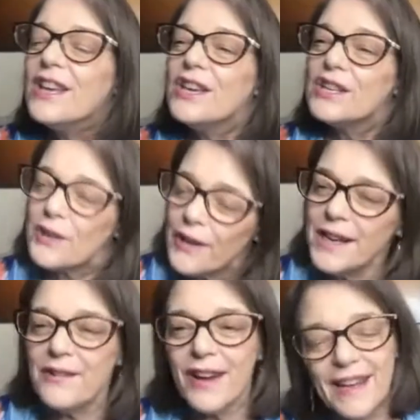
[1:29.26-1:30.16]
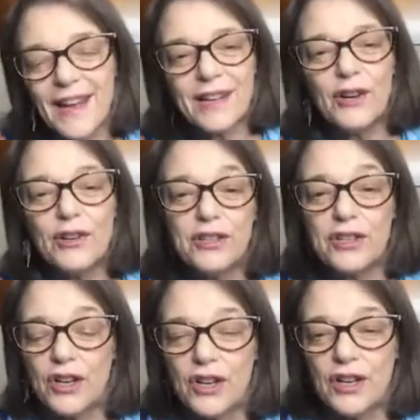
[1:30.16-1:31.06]
So anyway, I go to
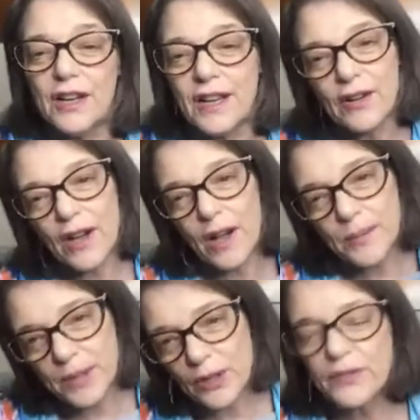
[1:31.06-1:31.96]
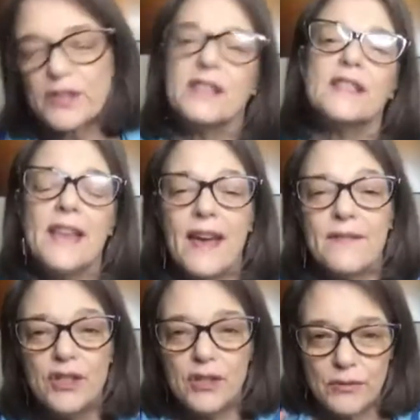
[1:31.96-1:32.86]
turn, I go up and over 6th
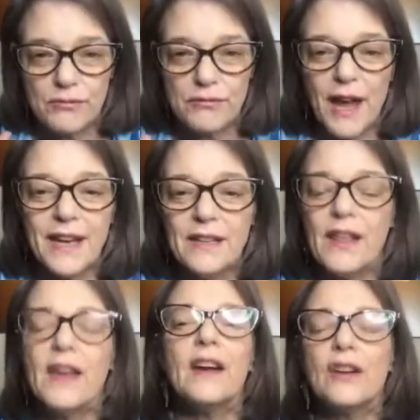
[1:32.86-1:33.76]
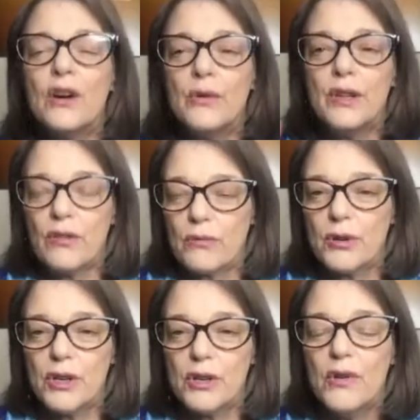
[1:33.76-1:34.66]
Avenue, and right there going
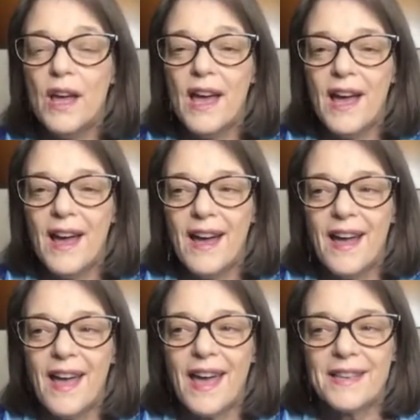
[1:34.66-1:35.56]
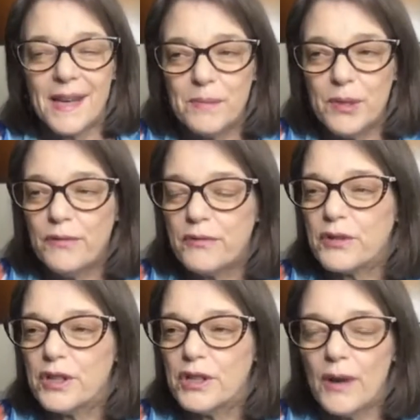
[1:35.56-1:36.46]
through, as I moved
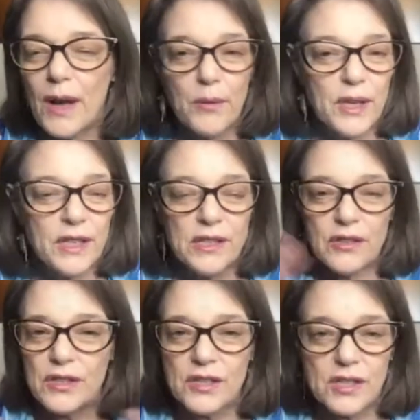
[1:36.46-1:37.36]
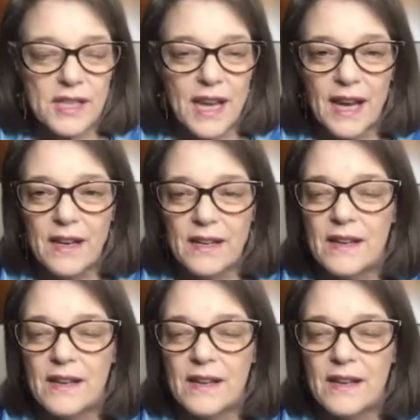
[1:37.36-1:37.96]
through, I went into this state.